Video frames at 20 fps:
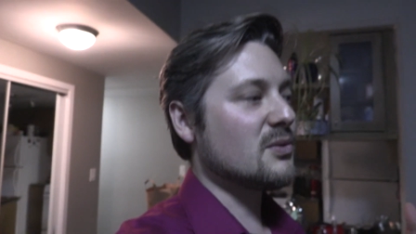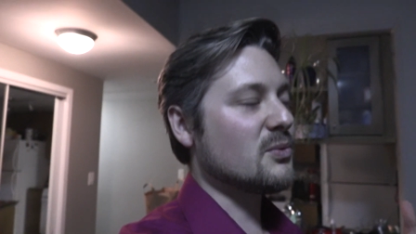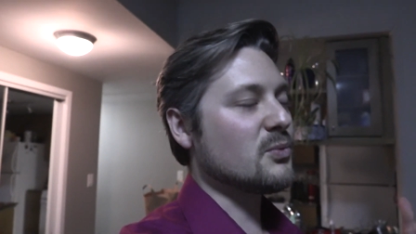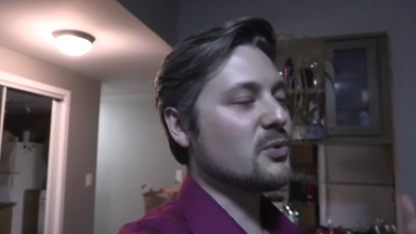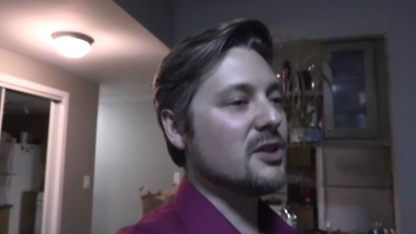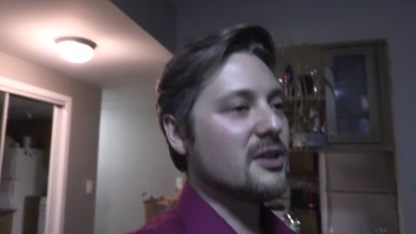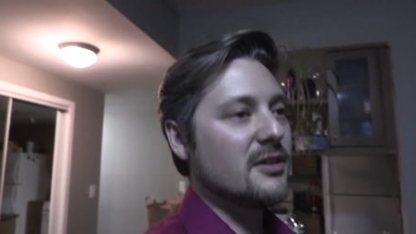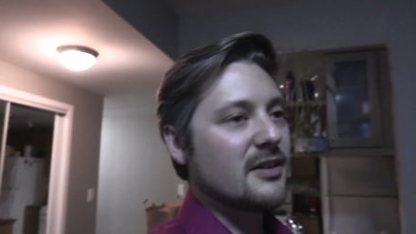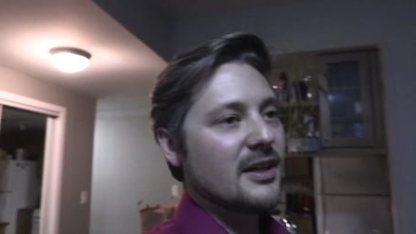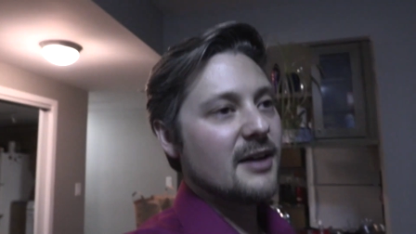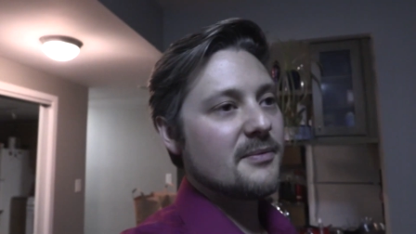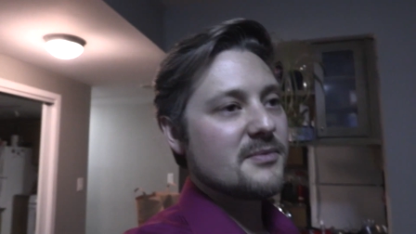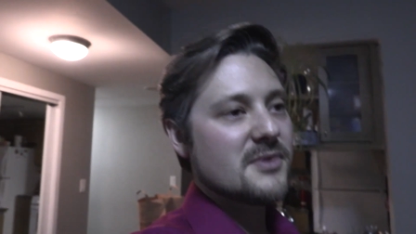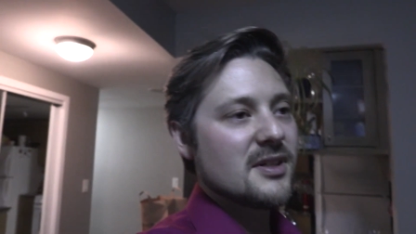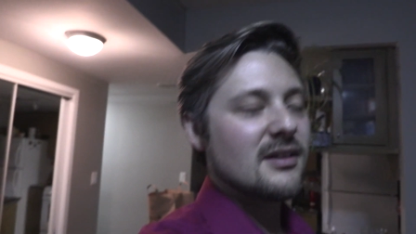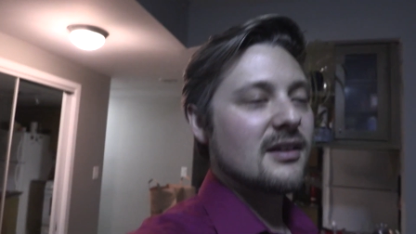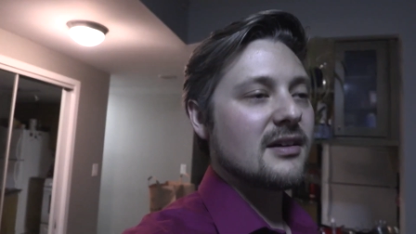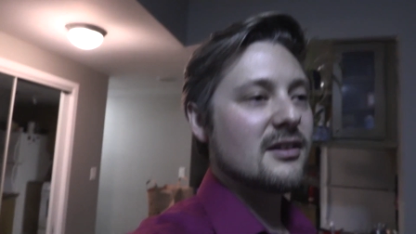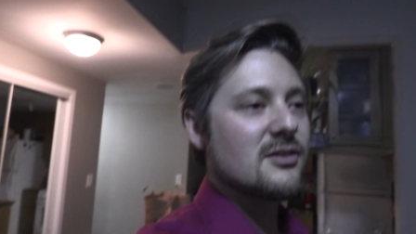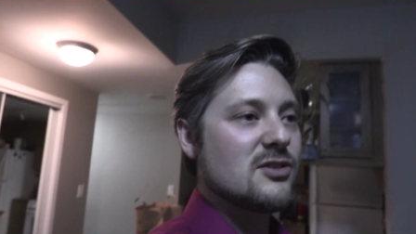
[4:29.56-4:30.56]
real names
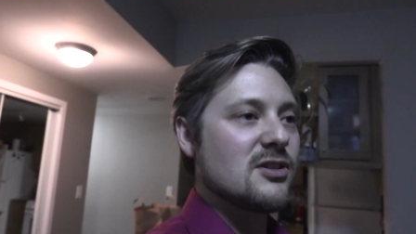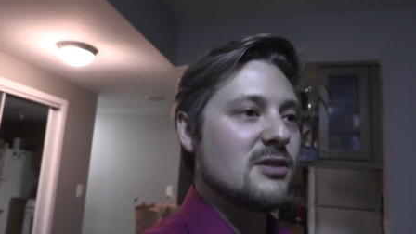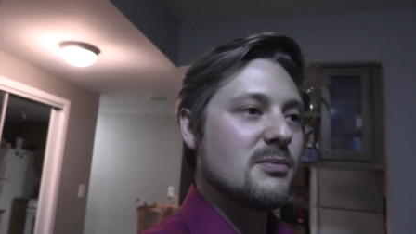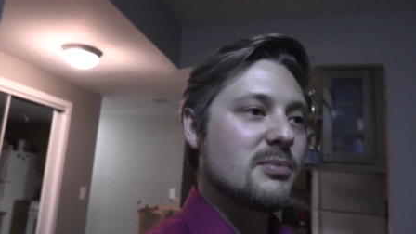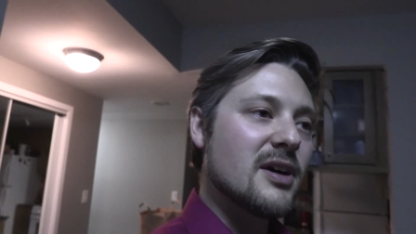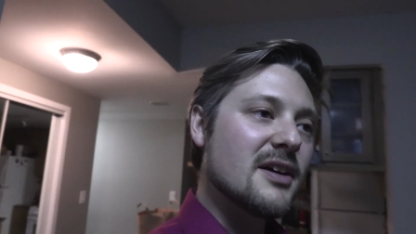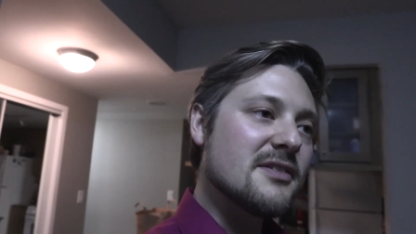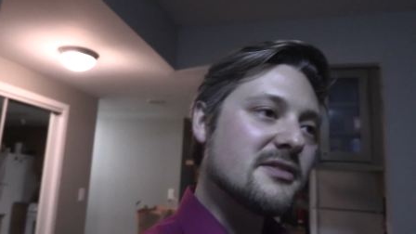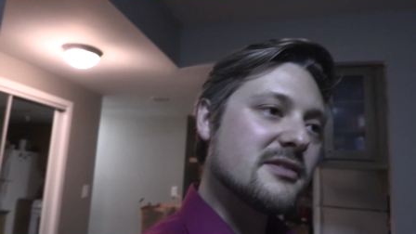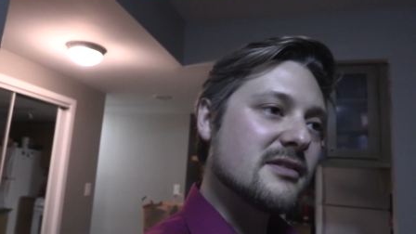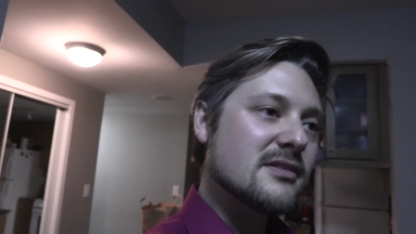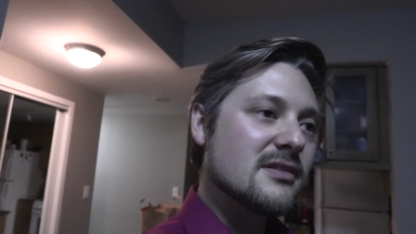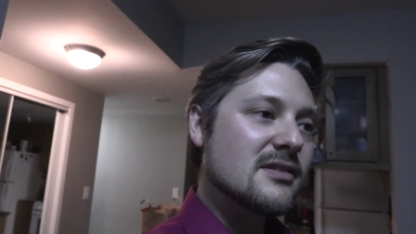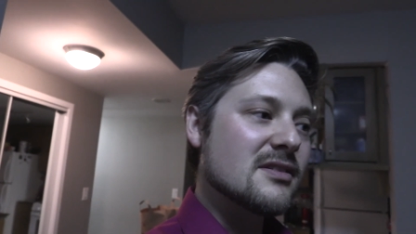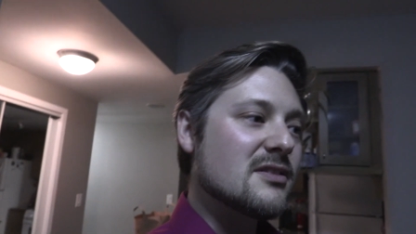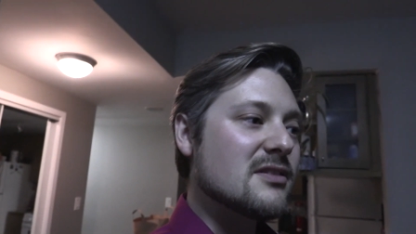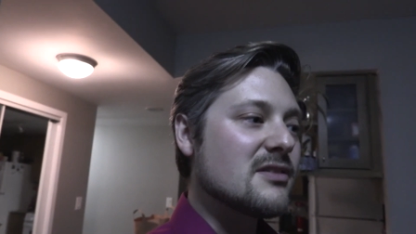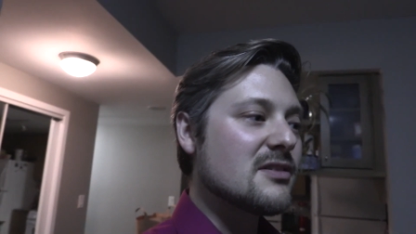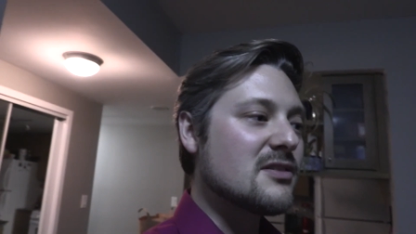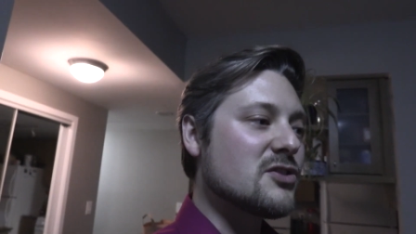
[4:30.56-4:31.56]
at like cheap prices.
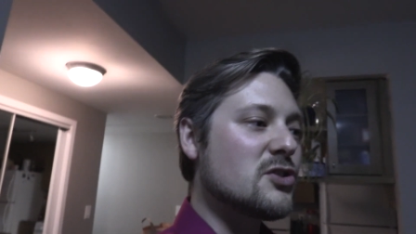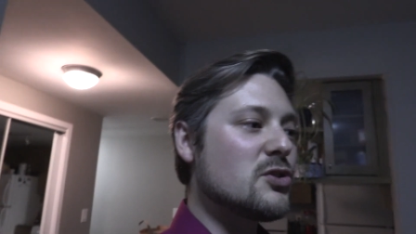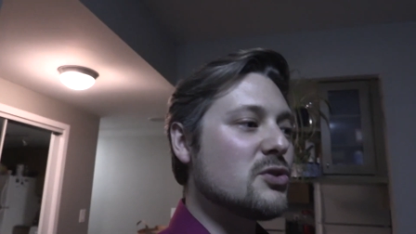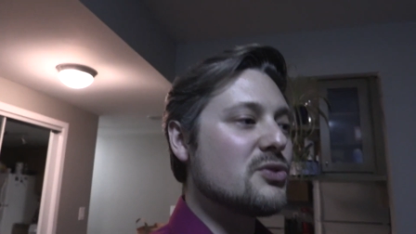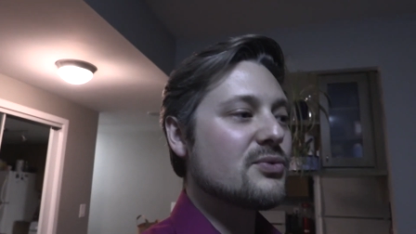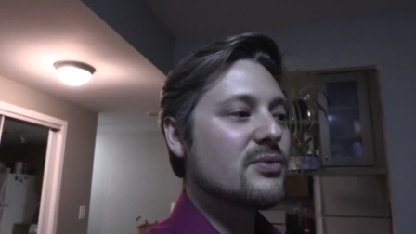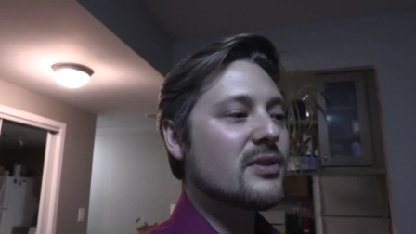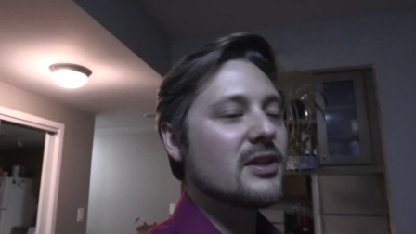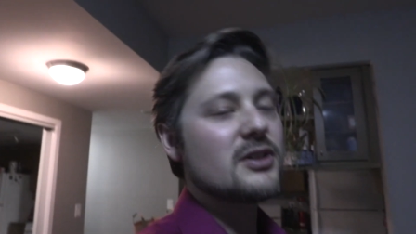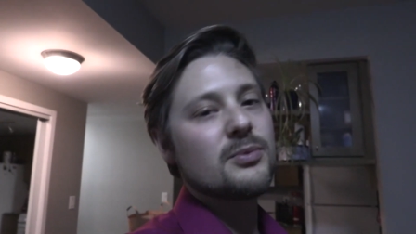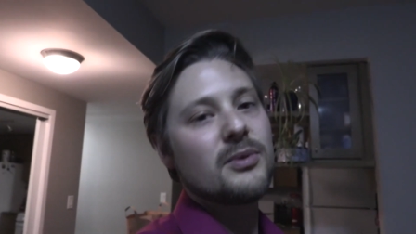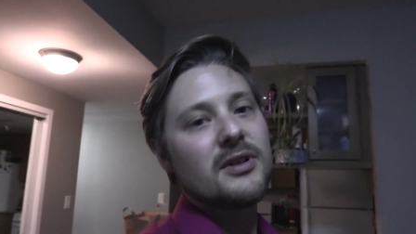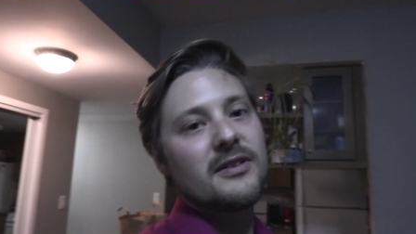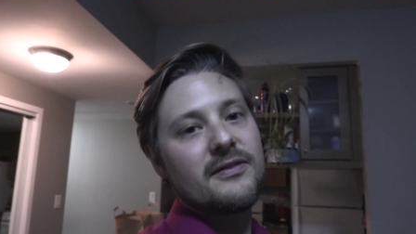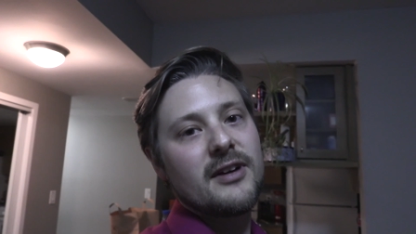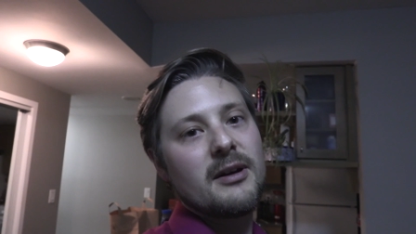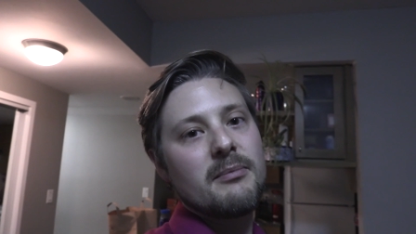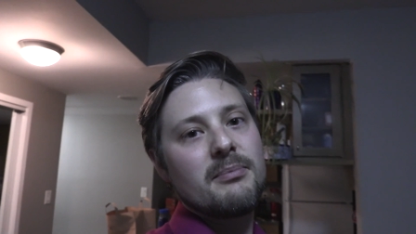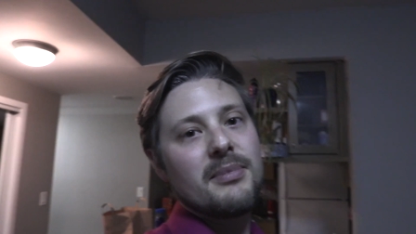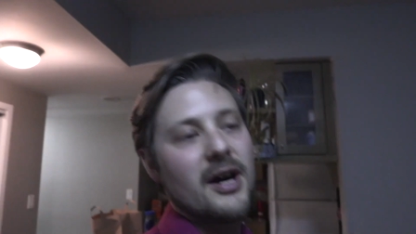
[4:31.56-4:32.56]
So the shoes were like
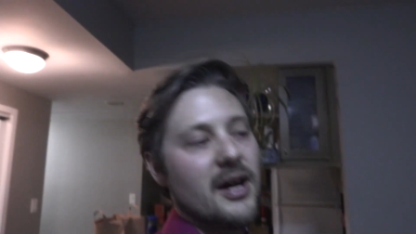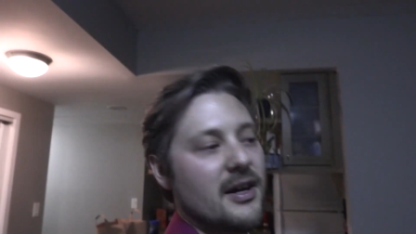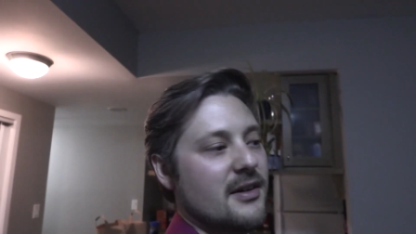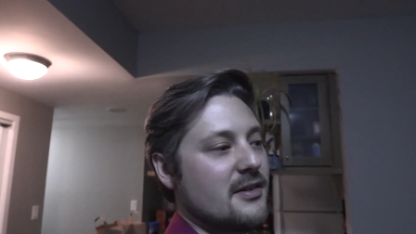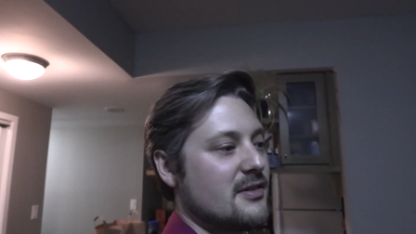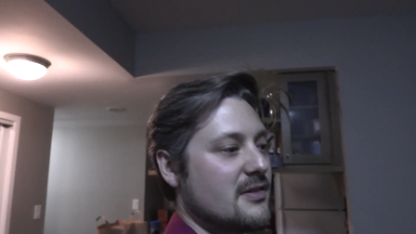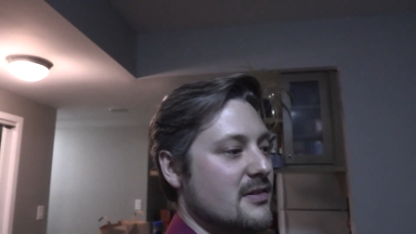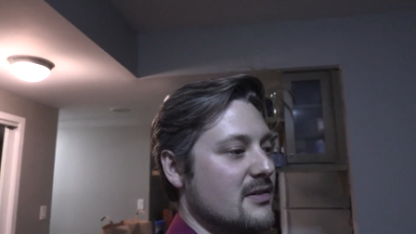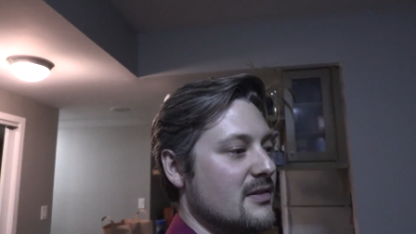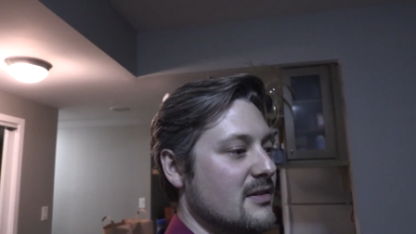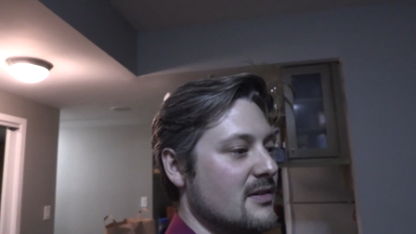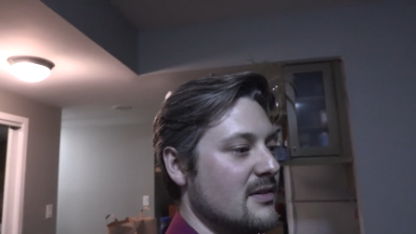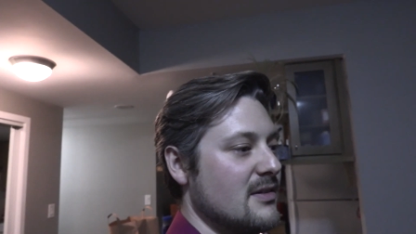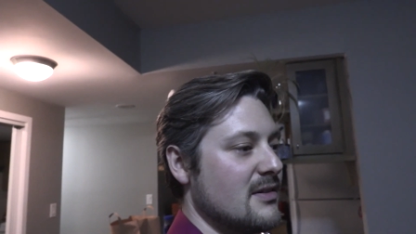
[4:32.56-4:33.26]
twenty-five bucks.